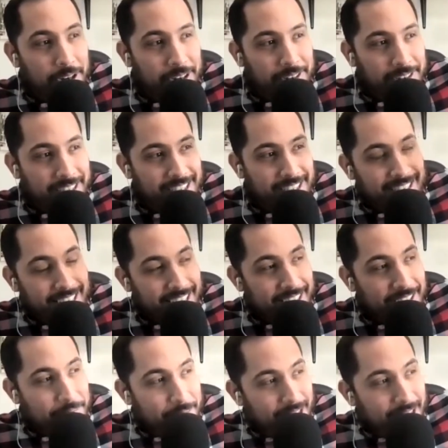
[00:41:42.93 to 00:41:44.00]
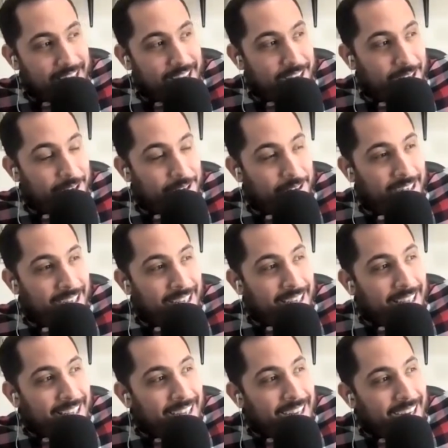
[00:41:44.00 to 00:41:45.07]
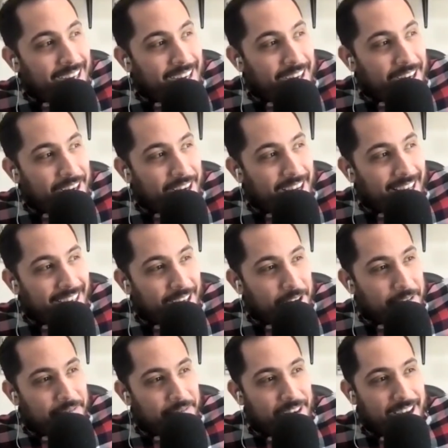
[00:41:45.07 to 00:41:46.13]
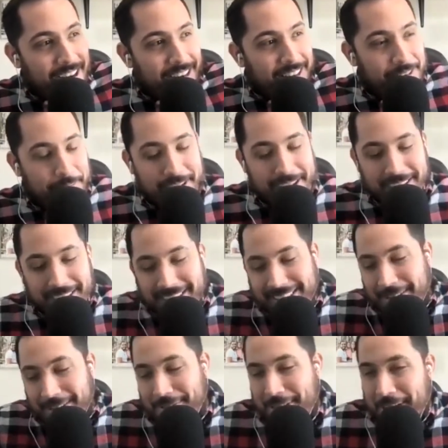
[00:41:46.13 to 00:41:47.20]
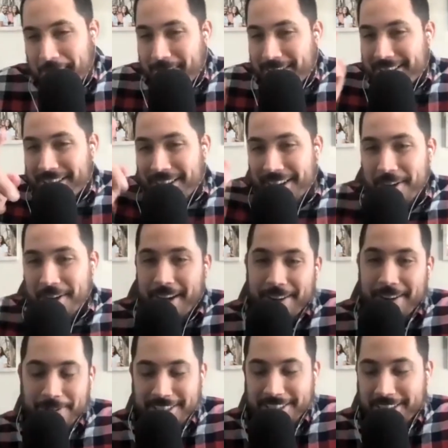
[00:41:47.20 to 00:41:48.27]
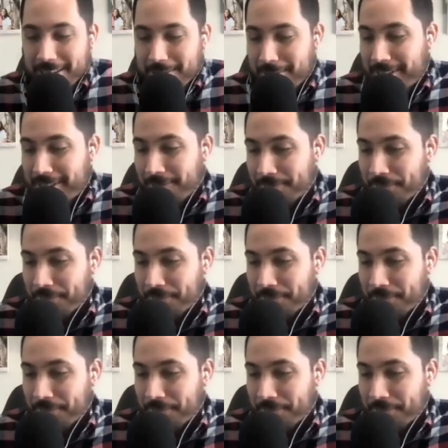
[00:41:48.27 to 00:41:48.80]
Cristina Mineo uh, and go find the podcast that I'm talking about. Sorry, go ahead. What does your husband do?